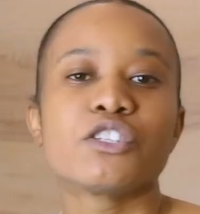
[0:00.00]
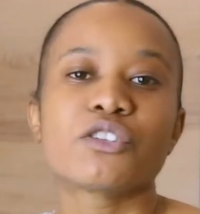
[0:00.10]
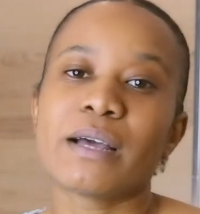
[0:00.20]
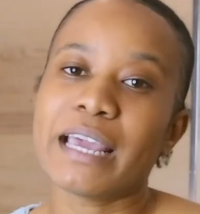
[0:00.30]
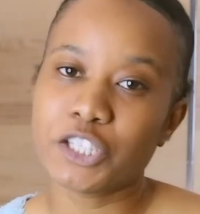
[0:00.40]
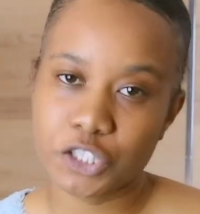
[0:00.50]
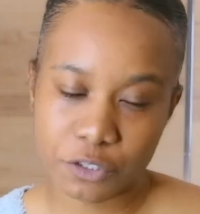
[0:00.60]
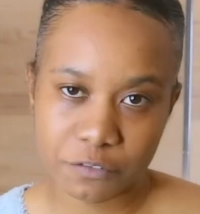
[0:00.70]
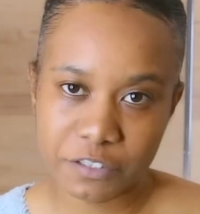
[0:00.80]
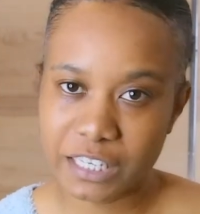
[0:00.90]
So
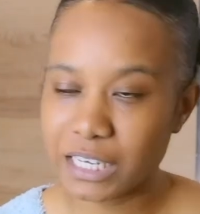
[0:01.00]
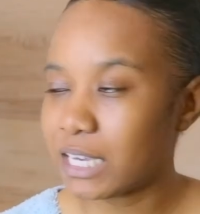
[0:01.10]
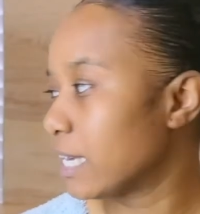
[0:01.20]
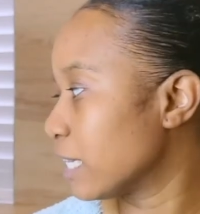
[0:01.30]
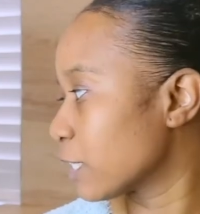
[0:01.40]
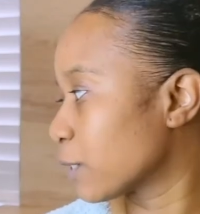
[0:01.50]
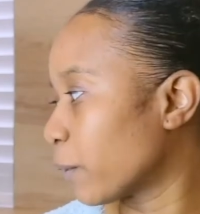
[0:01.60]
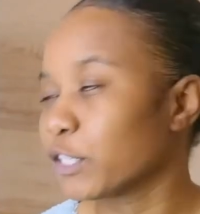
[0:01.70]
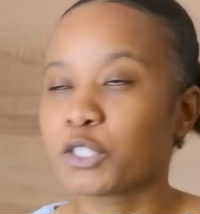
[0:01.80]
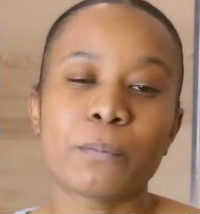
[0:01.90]
HOV is
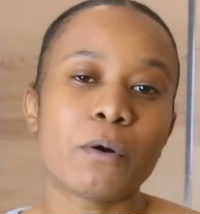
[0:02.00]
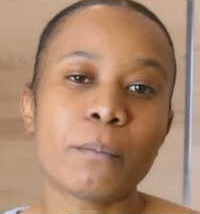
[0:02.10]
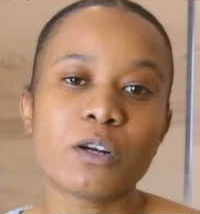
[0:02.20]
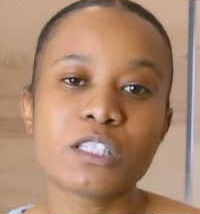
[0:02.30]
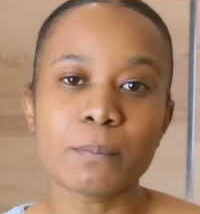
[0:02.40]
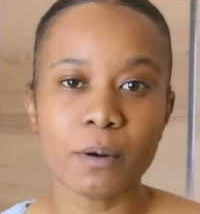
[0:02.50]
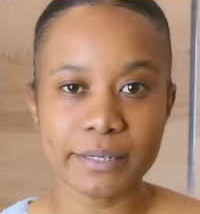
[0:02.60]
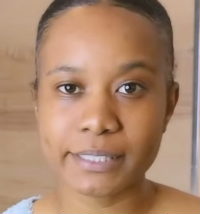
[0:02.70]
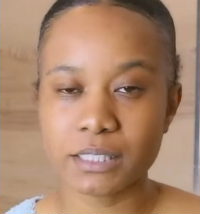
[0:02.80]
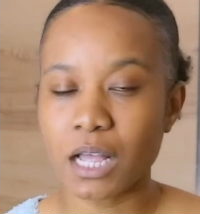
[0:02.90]
going to promote
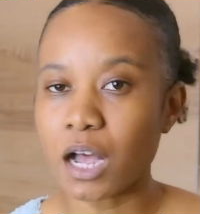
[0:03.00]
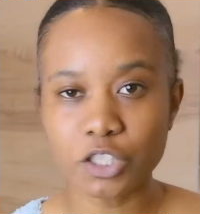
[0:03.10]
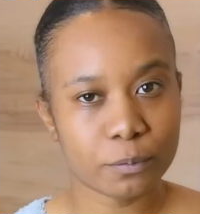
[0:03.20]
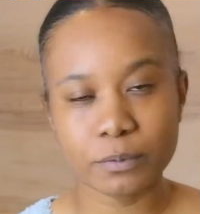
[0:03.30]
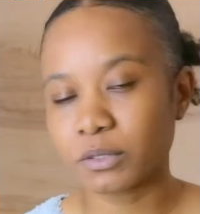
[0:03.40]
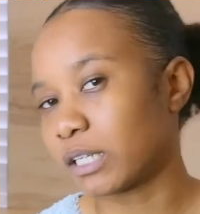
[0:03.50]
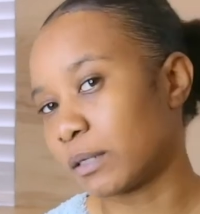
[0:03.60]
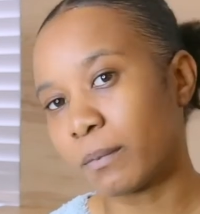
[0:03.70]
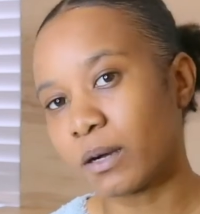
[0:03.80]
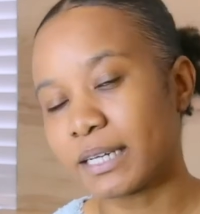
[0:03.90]
modest,
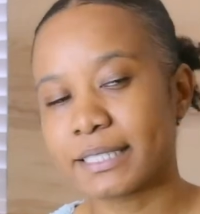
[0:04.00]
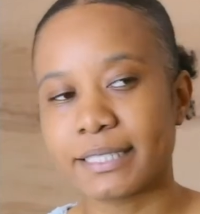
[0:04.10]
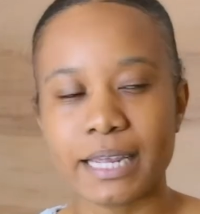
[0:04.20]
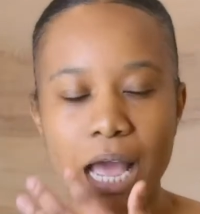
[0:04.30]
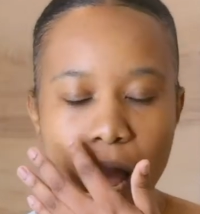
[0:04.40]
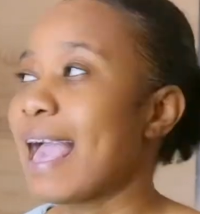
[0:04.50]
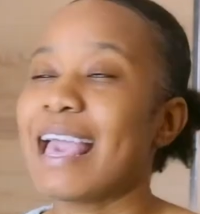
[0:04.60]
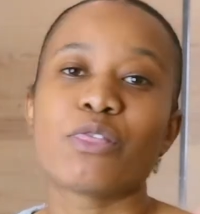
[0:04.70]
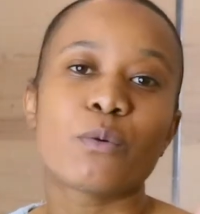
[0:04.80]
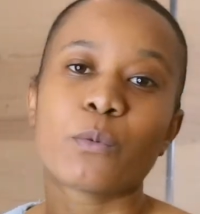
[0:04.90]
100% modest.
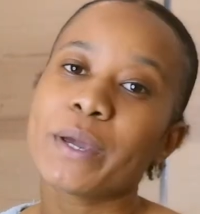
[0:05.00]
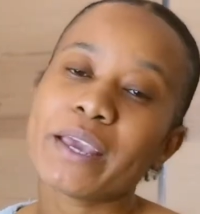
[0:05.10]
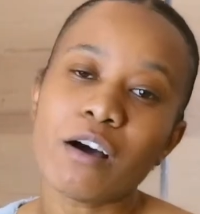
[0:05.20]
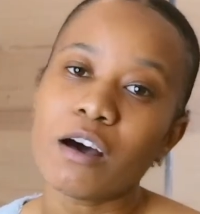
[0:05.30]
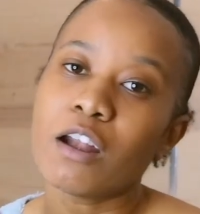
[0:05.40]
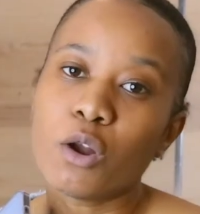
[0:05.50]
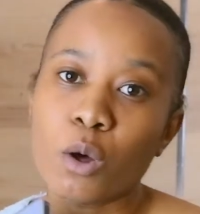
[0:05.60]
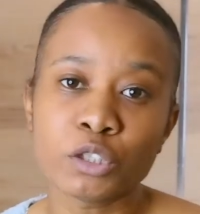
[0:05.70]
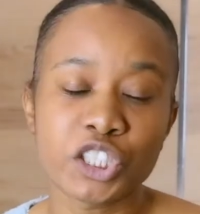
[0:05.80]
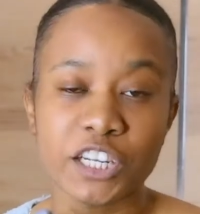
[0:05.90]
And we are
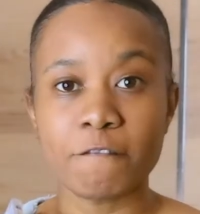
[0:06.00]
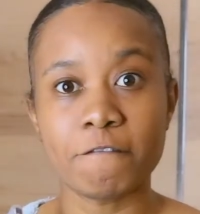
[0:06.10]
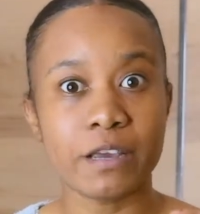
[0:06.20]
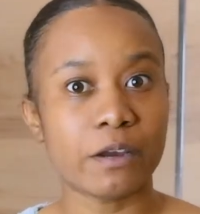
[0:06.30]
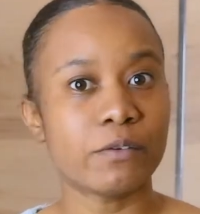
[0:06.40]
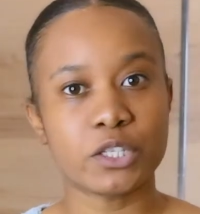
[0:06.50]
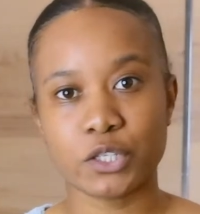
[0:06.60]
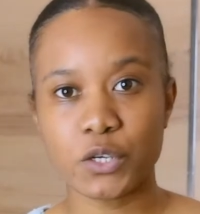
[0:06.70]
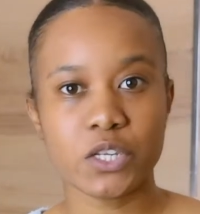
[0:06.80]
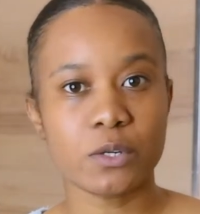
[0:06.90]
launching very
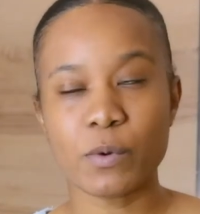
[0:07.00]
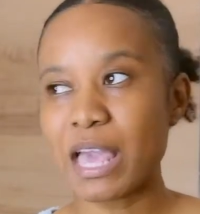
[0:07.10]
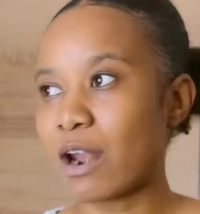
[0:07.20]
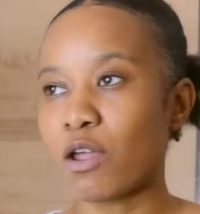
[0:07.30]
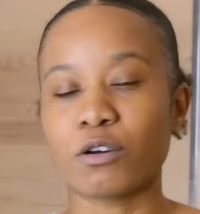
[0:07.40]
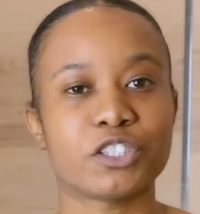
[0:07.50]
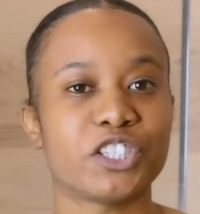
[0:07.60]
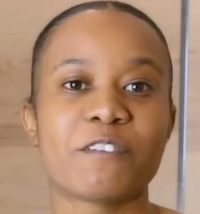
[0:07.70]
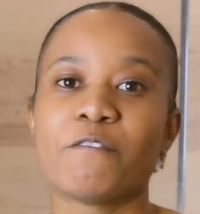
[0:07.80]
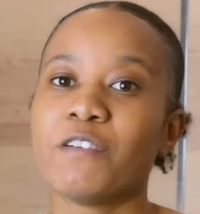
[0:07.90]
soon. We are
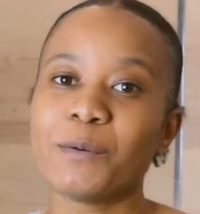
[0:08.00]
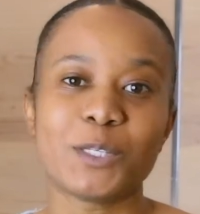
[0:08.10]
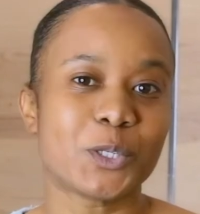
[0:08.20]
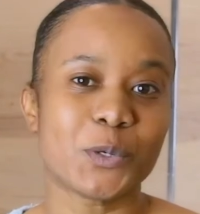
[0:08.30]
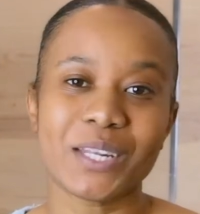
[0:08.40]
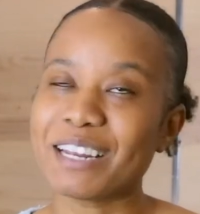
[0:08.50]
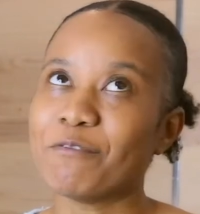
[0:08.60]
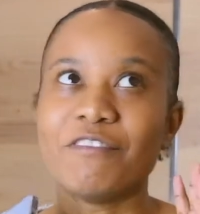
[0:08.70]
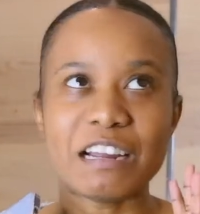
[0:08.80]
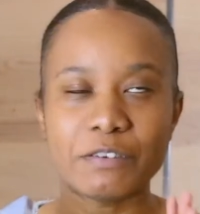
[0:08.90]
launching very soon,
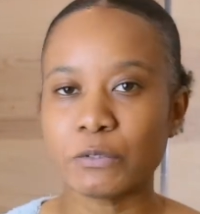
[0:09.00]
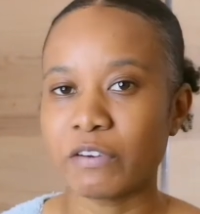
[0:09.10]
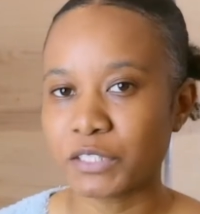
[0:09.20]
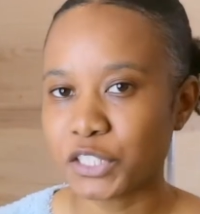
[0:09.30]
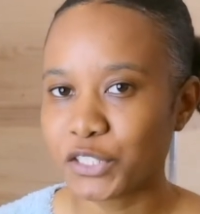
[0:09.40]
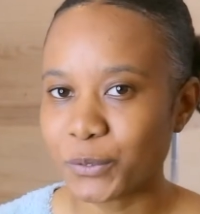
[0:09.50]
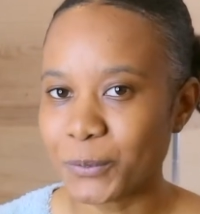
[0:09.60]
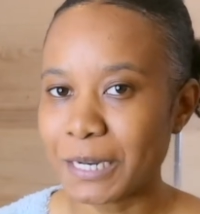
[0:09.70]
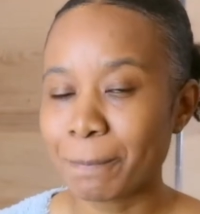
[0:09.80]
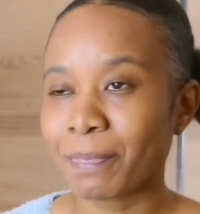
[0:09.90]
very, very
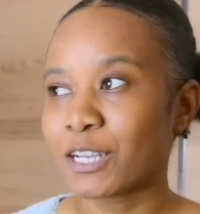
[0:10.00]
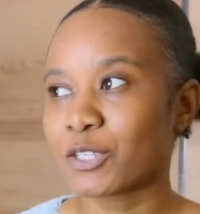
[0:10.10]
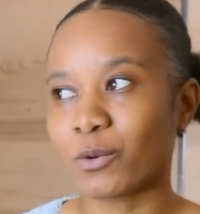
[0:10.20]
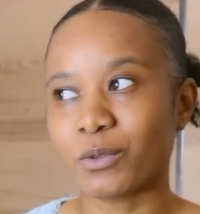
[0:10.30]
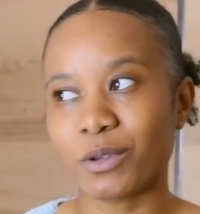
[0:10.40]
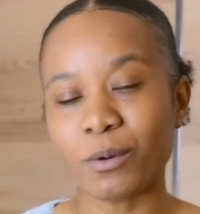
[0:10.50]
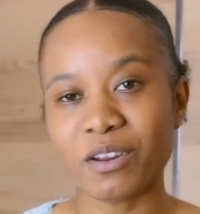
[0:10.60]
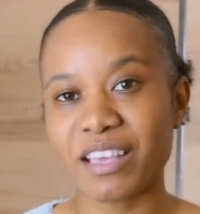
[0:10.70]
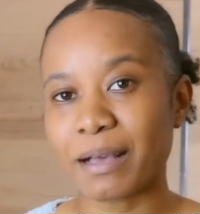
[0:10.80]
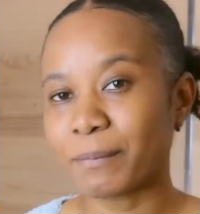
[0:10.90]
soon. So the only
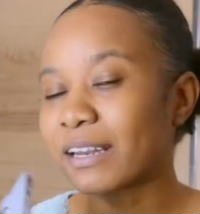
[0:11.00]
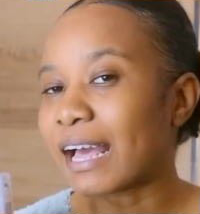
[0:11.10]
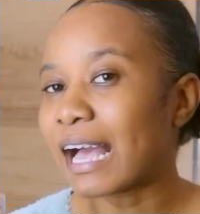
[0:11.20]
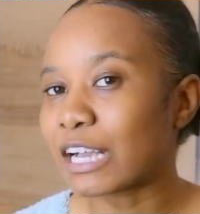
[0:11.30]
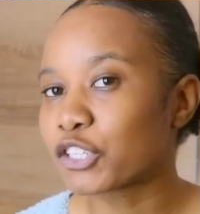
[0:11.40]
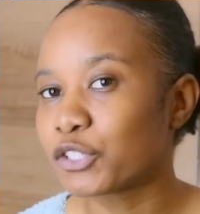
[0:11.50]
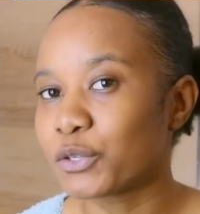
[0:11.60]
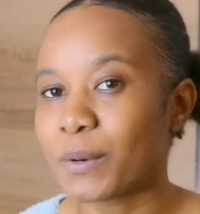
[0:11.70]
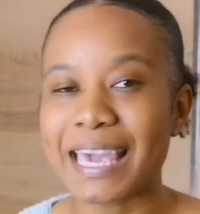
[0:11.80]
thing I'm gonna ask you